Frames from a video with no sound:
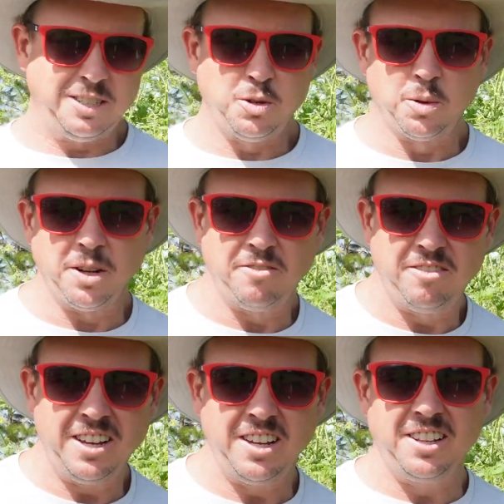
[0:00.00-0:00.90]

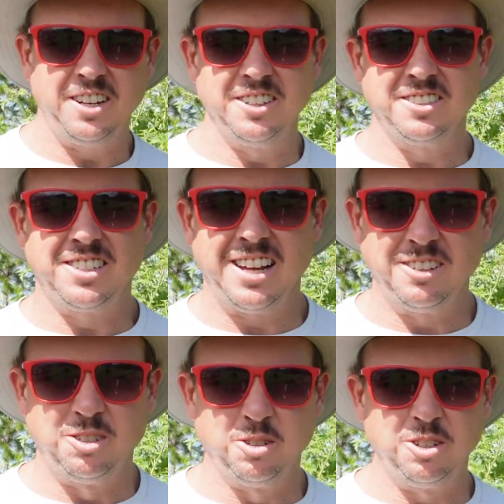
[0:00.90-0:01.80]
25th here in
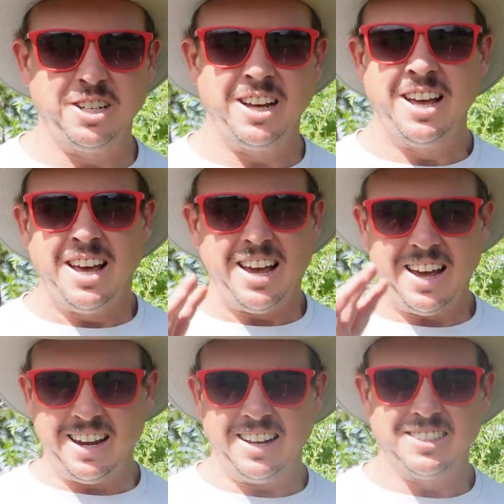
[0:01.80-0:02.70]
South Georgia
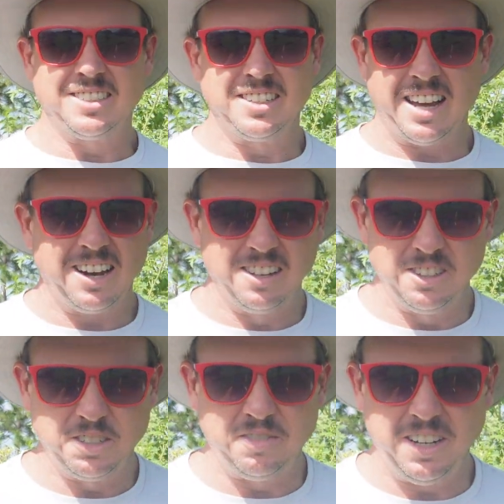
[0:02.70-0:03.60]
and as the title of
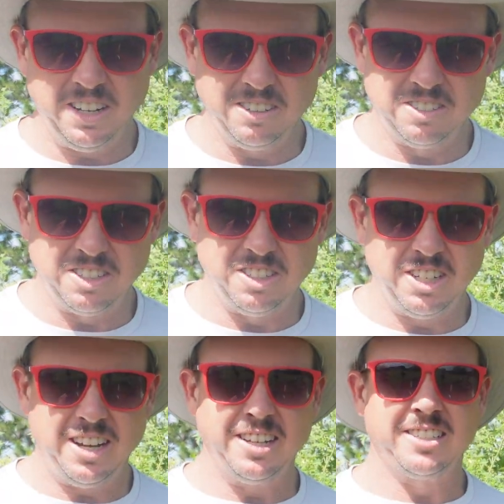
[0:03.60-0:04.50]
this video
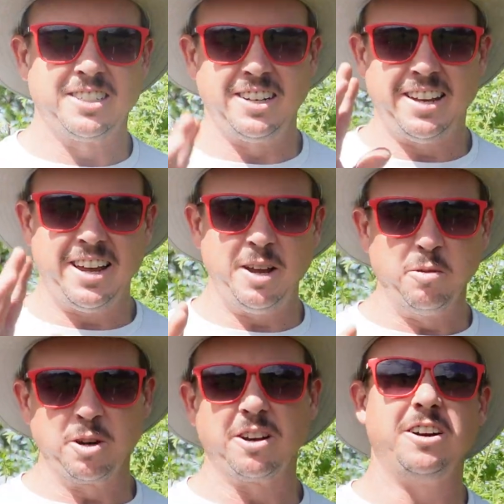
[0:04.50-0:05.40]
suggests, today
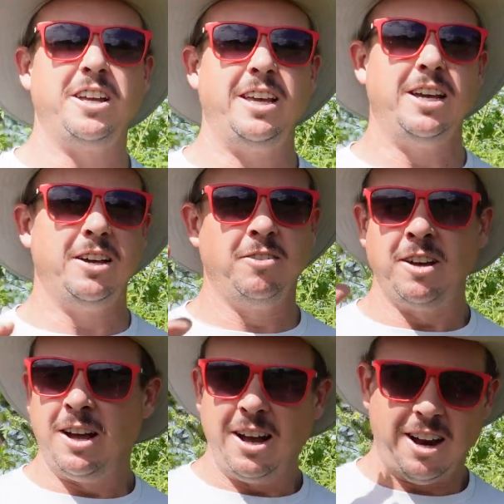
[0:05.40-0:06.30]
we're going to give
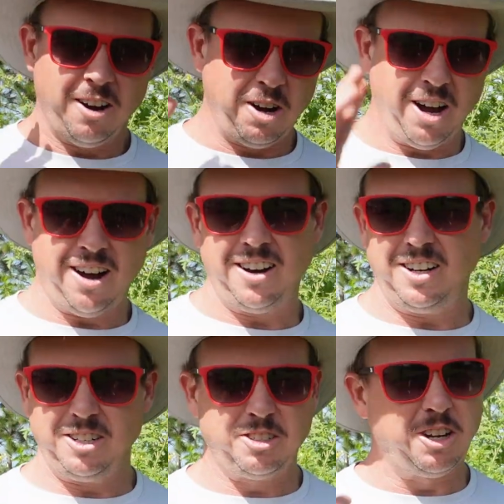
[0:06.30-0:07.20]
our
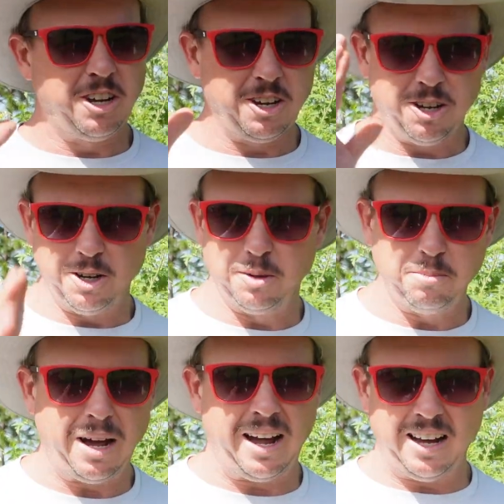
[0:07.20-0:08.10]
honest,
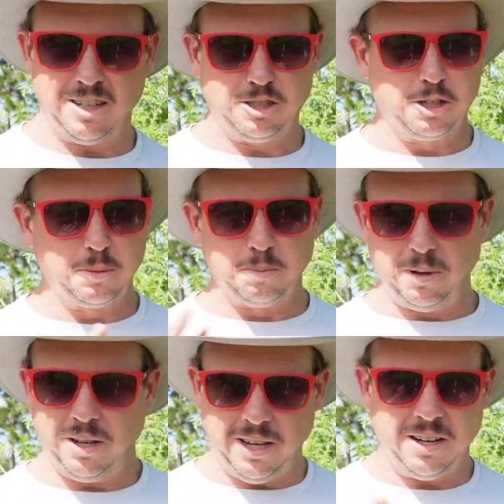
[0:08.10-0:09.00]
unbiased,
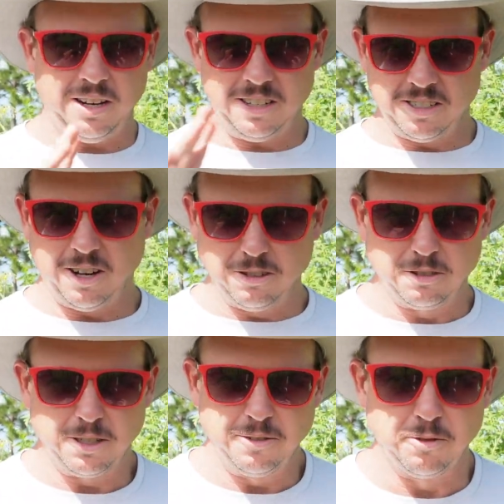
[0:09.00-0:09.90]
complete,
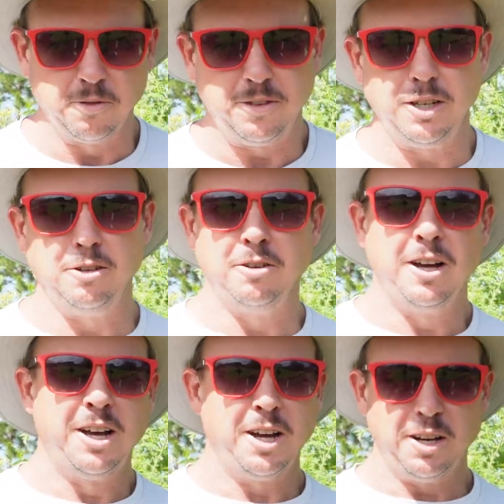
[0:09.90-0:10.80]
exhaustive review
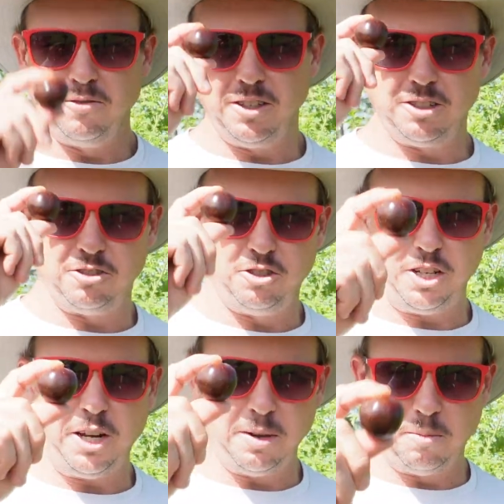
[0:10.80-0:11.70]
of this
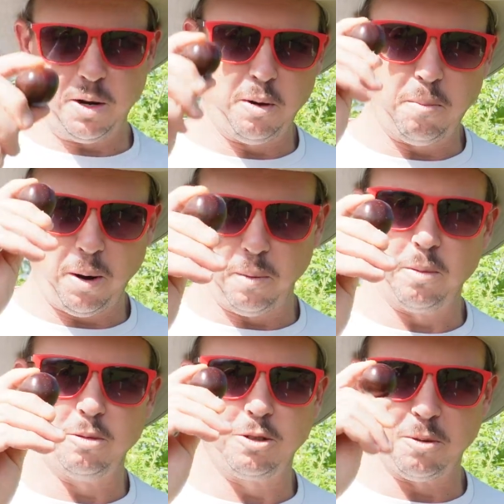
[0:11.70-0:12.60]
GMO
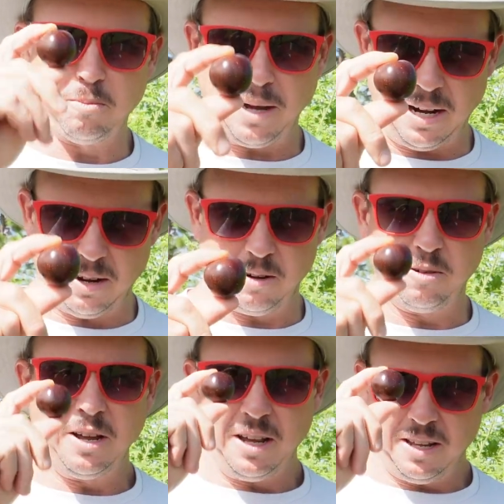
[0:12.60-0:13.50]
purple tomato
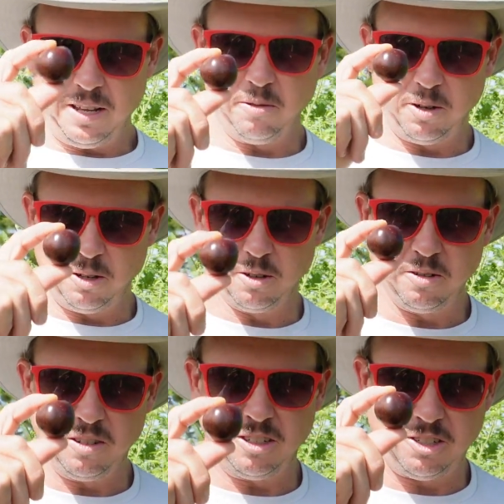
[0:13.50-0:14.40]
that we grew
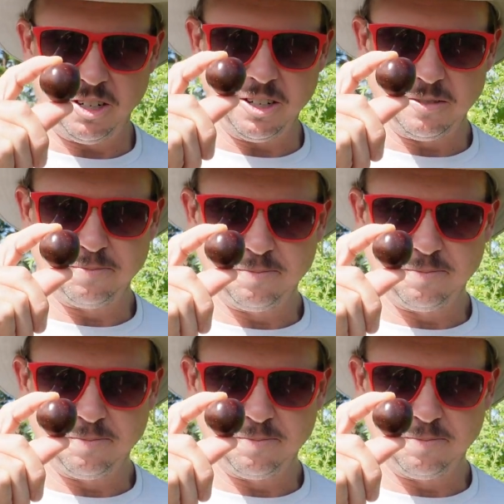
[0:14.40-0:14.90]
this year.